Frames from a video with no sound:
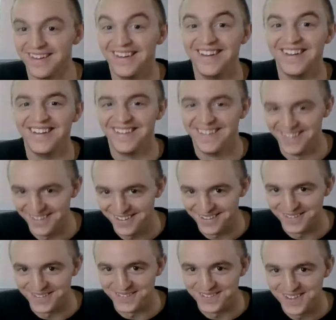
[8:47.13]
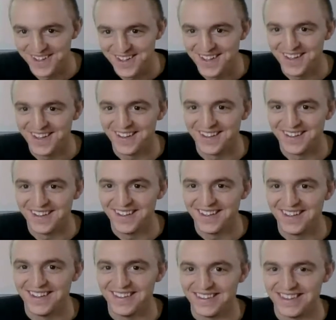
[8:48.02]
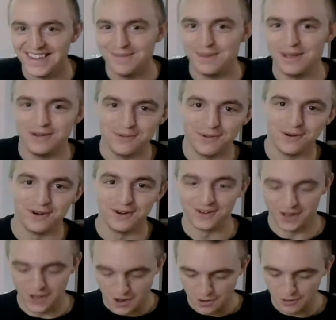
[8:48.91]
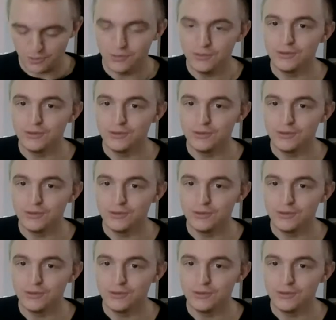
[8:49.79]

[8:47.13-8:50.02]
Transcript: uh oh. You be warned. Oh,